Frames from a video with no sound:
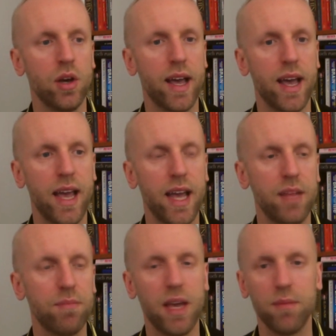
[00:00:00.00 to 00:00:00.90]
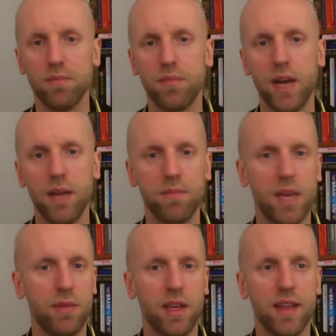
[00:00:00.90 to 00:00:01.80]
And it
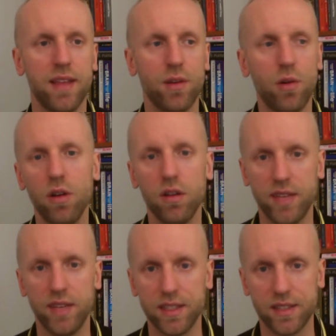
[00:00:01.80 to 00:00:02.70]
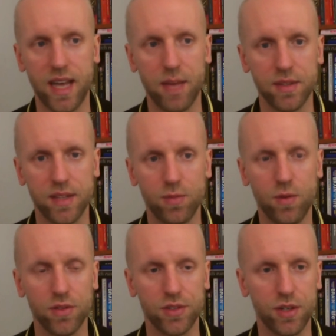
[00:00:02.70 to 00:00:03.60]
may be that all of these happens at
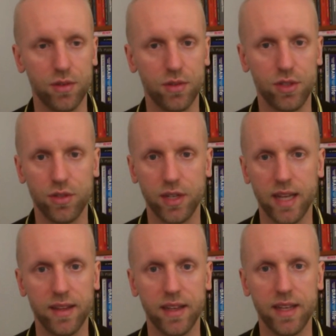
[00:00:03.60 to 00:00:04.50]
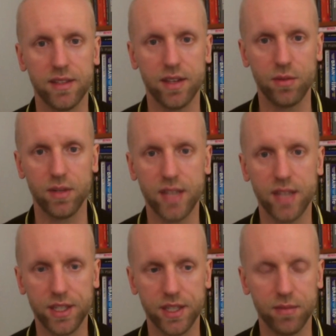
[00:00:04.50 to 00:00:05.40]
once, and it's a
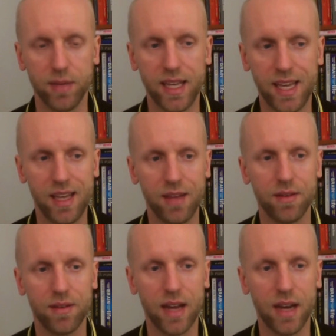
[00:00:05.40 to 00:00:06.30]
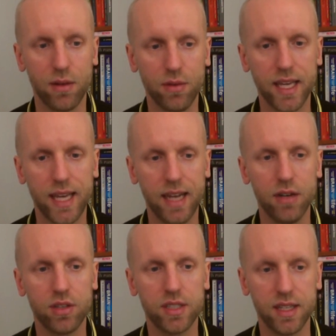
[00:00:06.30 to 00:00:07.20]
recession. But I don't think he
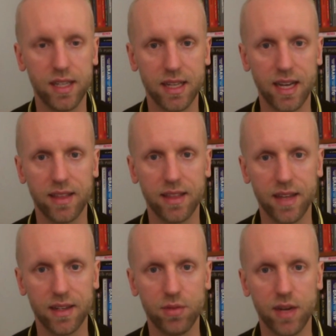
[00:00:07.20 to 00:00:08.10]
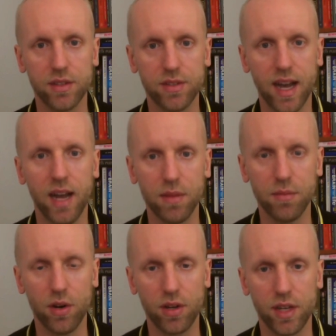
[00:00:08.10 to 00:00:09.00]
looks at it like that and tries to time the
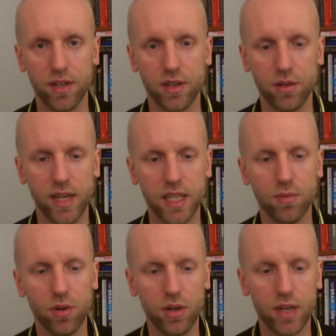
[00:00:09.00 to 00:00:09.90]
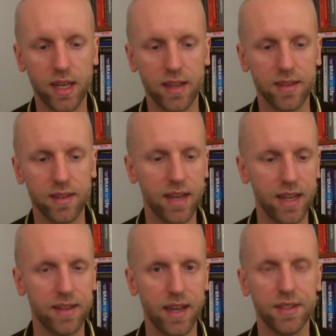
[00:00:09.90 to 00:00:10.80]
market. He's more looking at
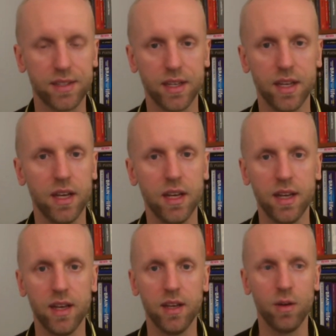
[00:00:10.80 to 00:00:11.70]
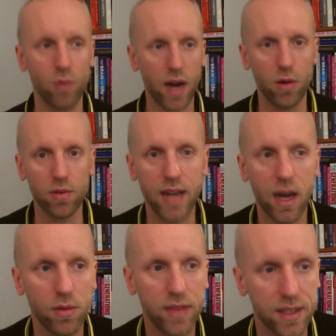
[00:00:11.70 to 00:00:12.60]
it as, wow,
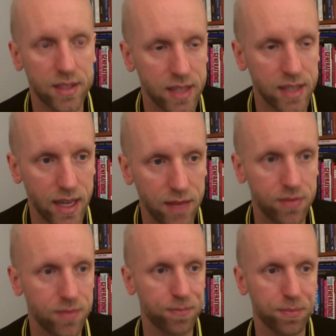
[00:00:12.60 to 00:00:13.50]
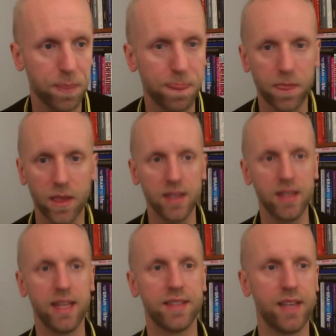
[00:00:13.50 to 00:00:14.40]
now this. If
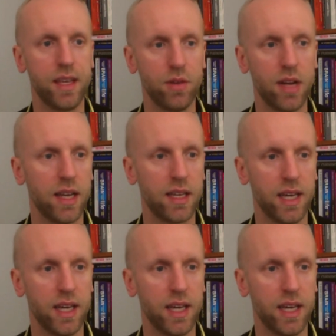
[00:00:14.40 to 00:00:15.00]
let's say you like